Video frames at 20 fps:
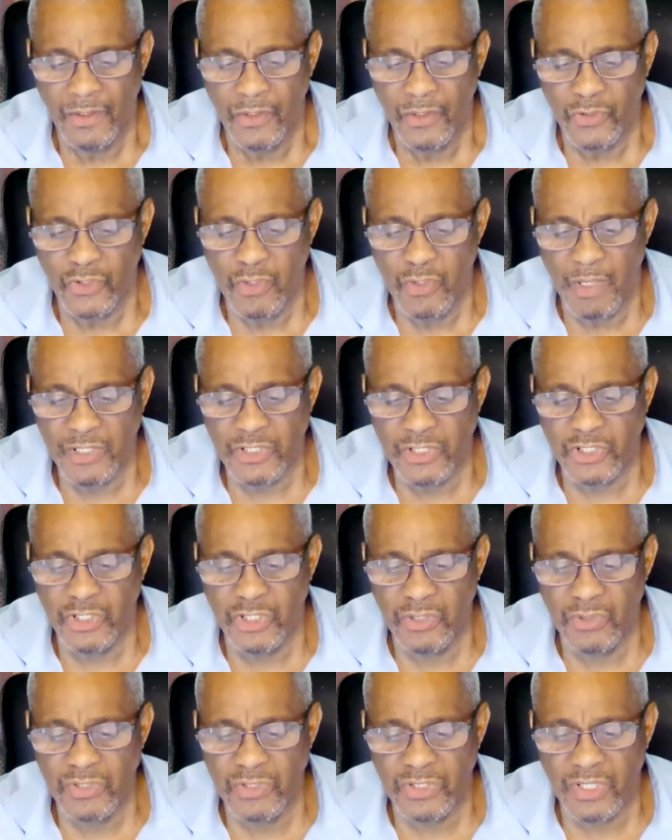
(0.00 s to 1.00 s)
You must
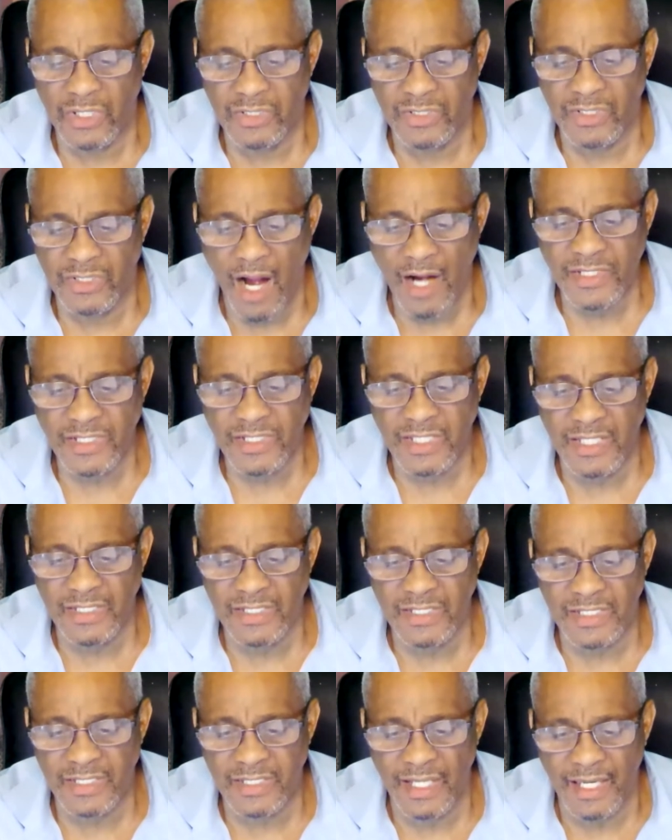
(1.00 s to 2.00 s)
use the
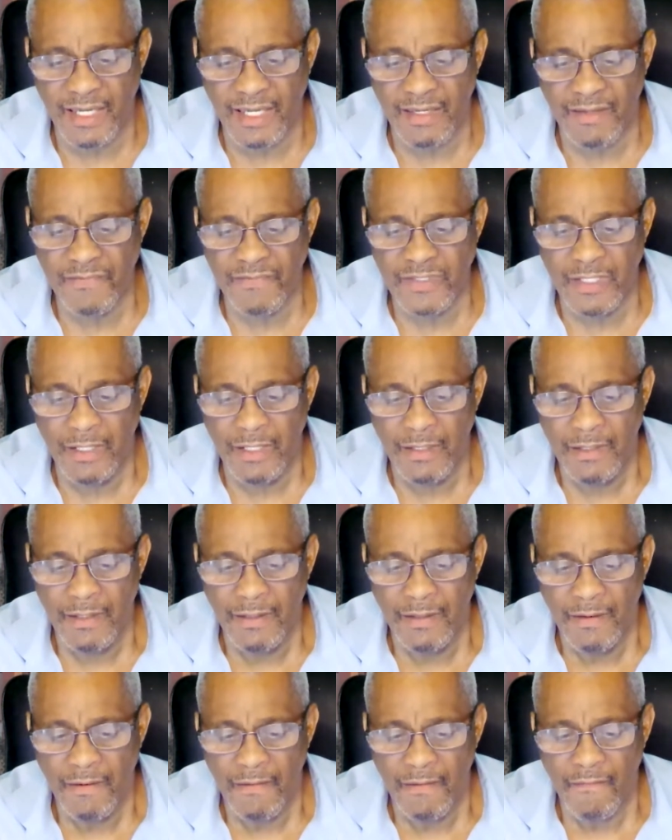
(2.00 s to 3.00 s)
dark-skinned slaves
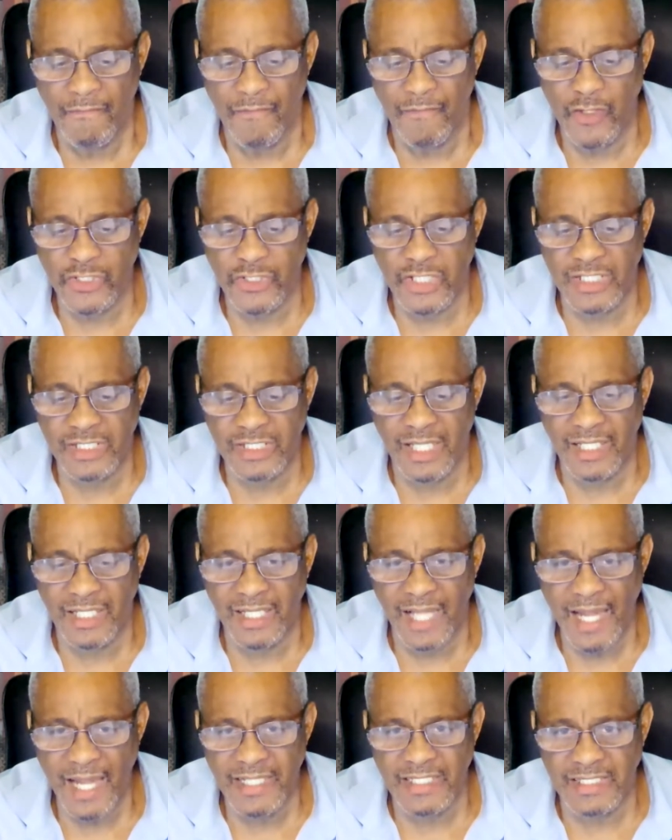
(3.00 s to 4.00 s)
versus the
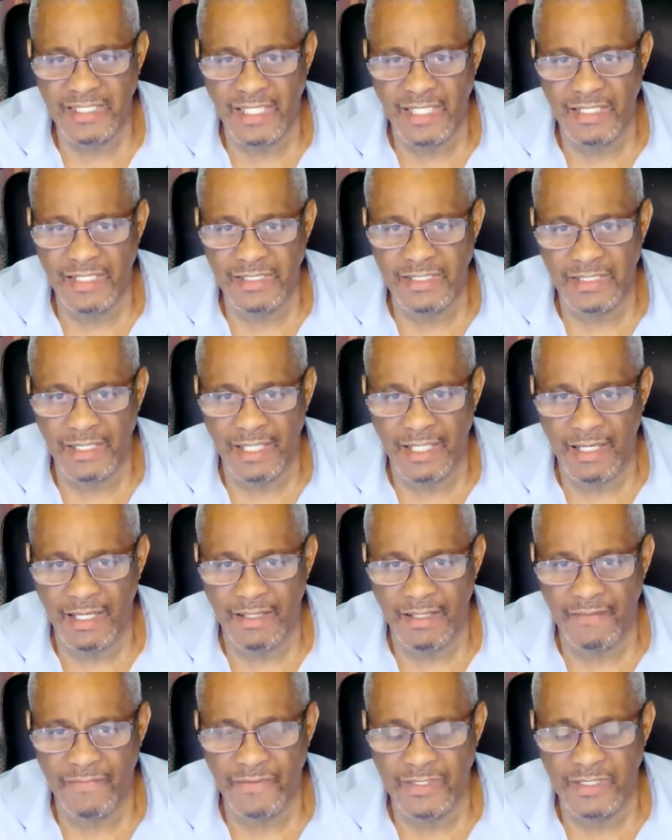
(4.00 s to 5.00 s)
light-skinned
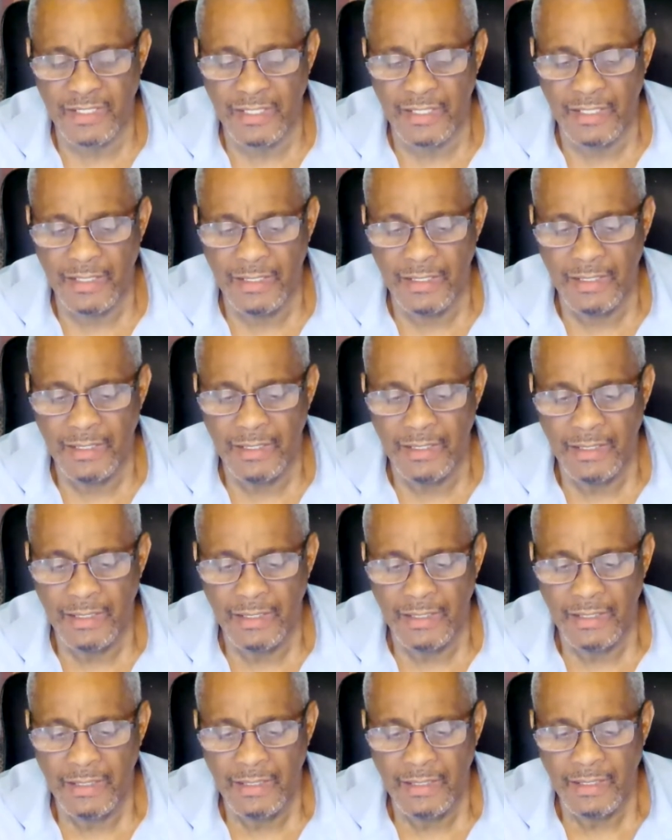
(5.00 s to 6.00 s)
slaves,
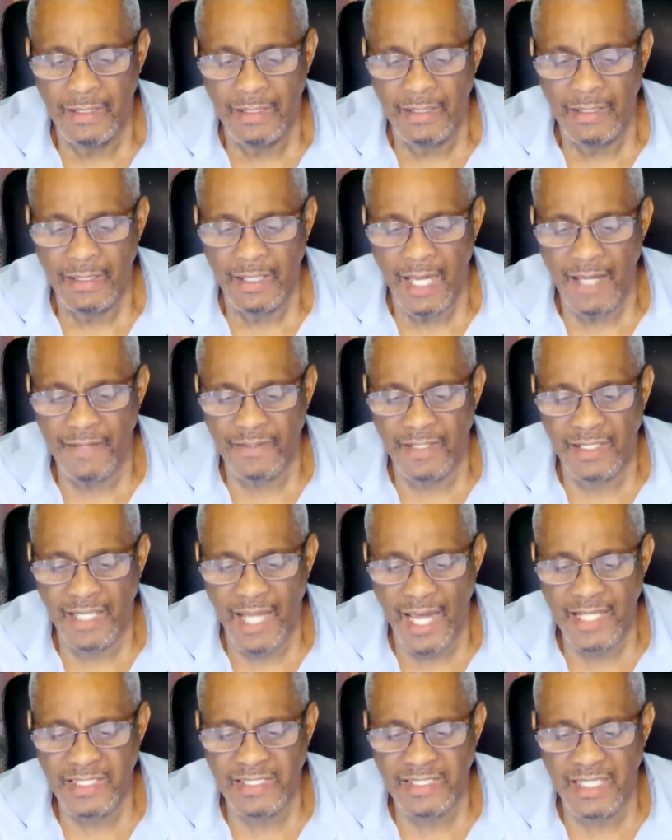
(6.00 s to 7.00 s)
and the
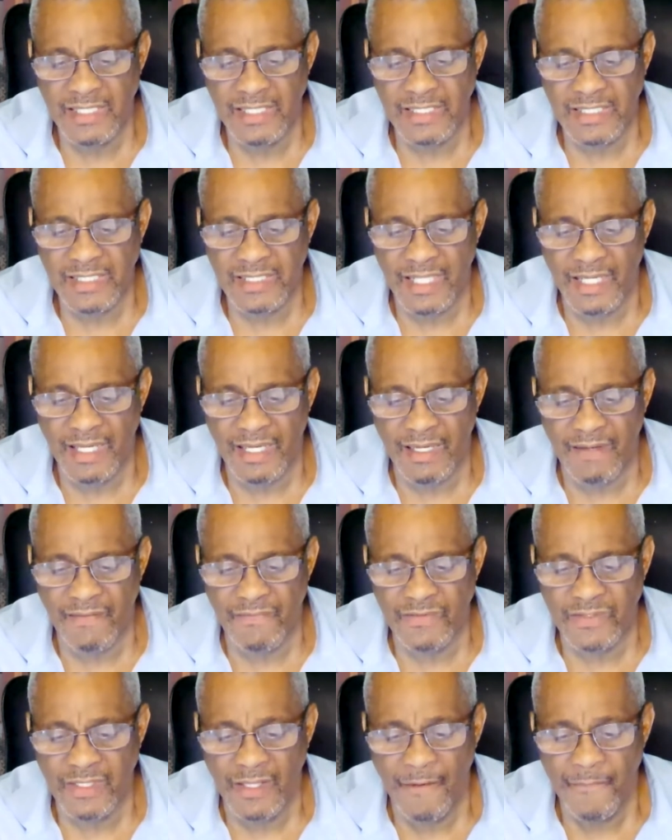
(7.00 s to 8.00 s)
light-skinned
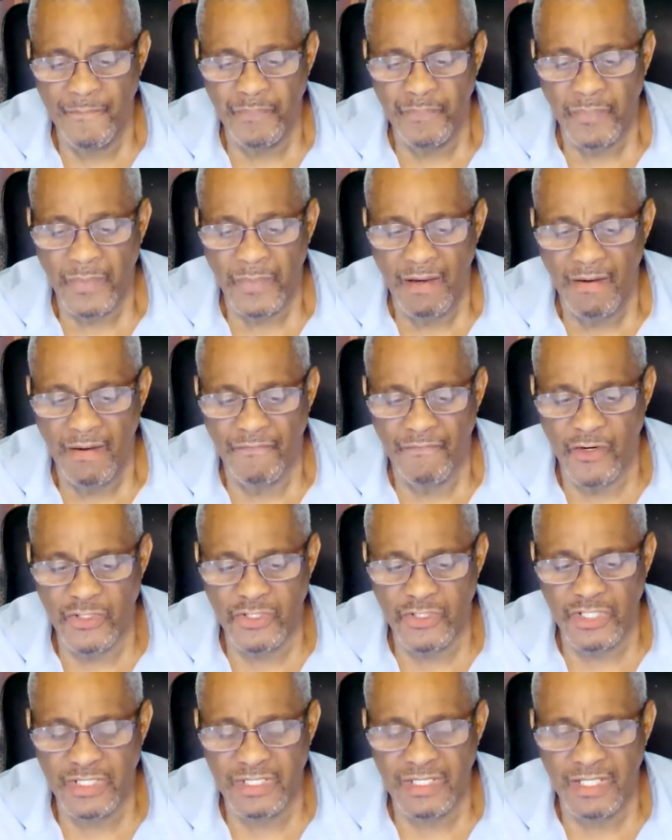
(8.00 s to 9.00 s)
slaves
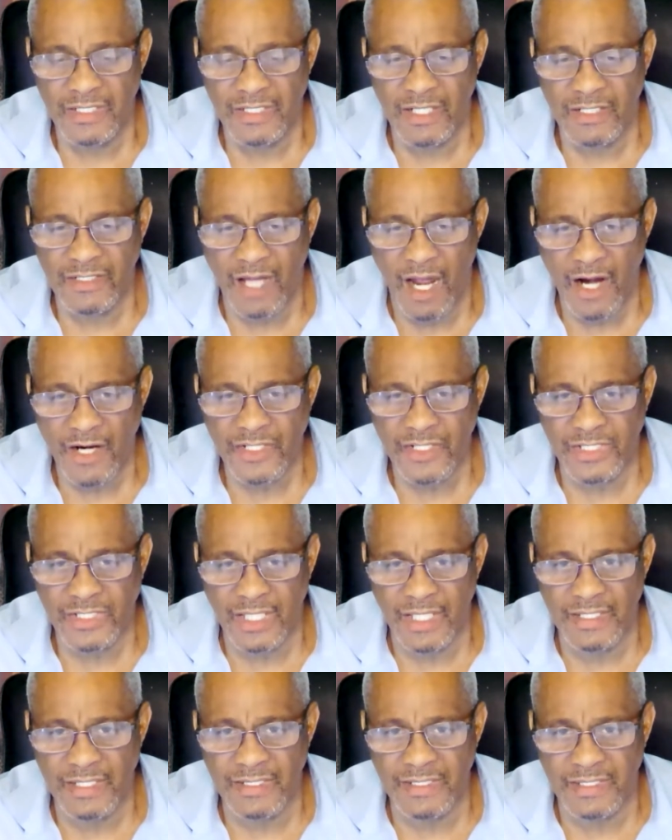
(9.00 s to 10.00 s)
versus the
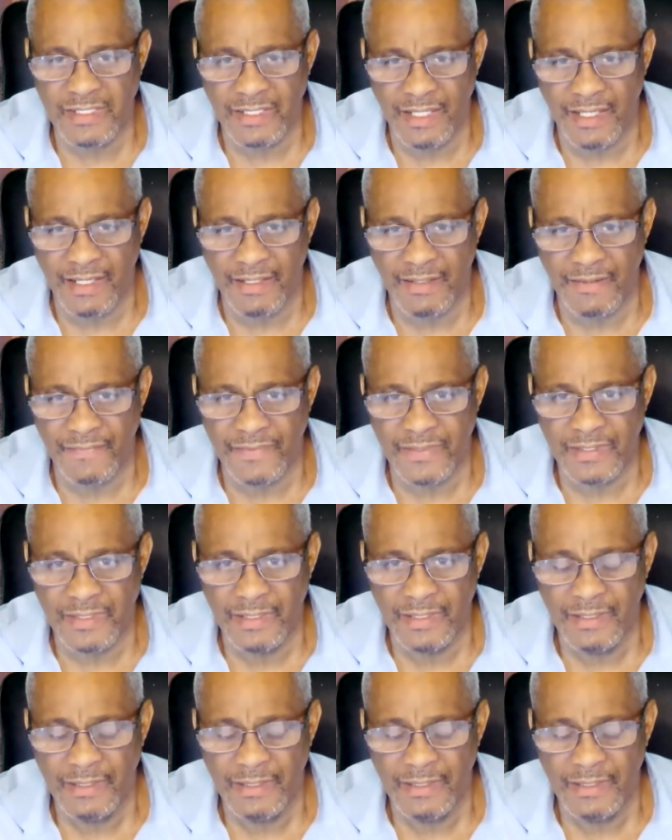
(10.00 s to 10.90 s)
dark-skinned slaves.